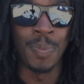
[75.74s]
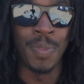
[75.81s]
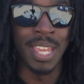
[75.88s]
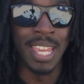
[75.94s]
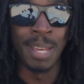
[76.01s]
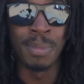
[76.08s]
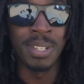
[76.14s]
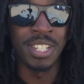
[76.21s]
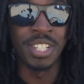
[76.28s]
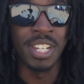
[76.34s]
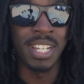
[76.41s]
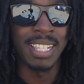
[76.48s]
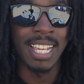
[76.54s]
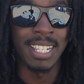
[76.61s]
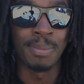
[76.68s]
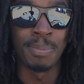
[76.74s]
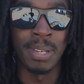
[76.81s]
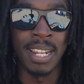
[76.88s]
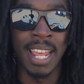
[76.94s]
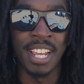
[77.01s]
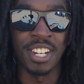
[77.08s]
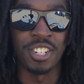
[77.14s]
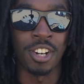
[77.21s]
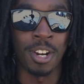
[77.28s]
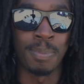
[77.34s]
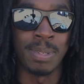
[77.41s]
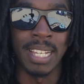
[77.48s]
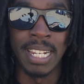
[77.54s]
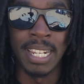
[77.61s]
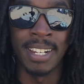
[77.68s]
The image just hasn't been as sharp
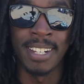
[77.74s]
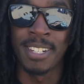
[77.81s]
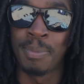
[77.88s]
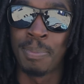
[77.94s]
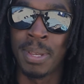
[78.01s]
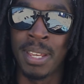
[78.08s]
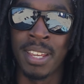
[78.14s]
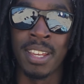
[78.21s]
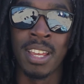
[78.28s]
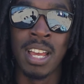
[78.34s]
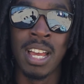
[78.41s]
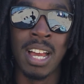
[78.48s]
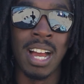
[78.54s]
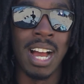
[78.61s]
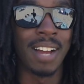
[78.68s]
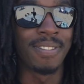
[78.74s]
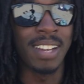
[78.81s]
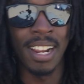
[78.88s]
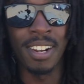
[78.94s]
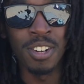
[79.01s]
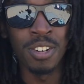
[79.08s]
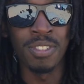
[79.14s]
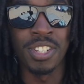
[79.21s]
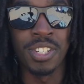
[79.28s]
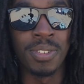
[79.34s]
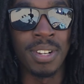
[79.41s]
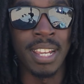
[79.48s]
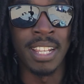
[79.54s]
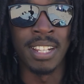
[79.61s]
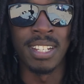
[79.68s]
as I need it to be. I've gotten over
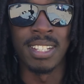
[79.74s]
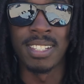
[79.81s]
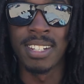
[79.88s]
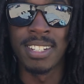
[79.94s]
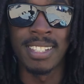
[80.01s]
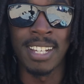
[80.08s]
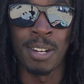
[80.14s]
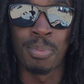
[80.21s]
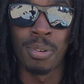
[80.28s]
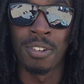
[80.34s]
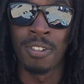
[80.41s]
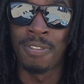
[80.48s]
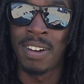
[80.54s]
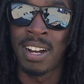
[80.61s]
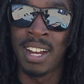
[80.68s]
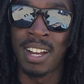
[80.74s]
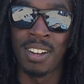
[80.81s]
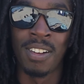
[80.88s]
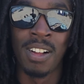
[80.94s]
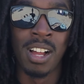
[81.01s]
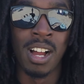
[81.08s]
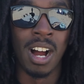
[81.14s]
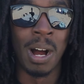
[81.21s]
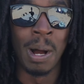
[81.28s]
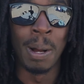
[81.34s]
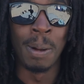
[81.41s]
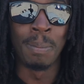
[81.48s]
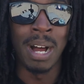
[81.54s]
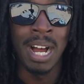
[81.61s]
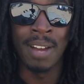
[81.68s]
shooting in the cine style profile.
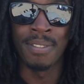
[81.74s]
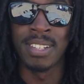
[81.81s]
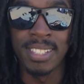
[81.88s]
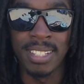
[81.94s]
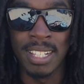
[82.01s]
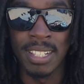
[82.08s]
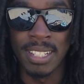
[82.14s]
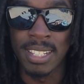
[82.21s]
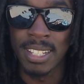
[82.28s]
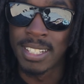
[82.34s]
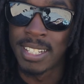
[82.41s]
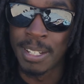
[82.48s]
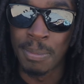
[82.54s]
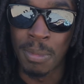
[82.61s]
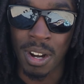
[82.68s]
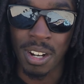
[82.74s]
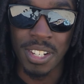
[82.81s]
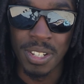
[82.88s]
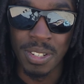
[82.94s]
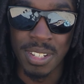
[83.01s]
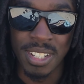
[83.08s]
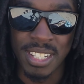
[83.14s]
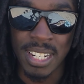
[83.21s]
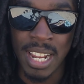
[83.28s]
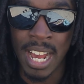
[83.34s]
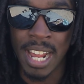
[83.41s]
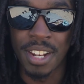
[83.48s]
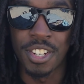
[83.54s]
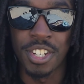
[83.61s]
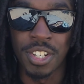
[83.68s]
Obviously the 6D Mark II does
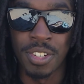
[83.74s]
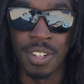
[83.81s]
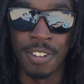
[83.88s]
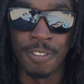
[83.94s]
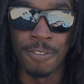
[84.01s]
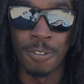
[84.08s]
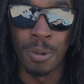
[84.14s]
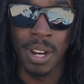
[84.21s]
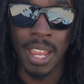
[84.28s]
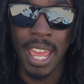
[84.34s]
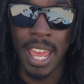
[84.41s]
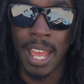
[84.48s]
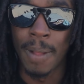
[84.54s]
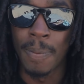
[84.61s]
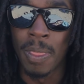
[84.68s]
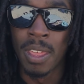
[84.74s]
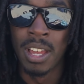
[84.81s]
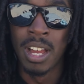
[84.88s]
not shoot in 4K.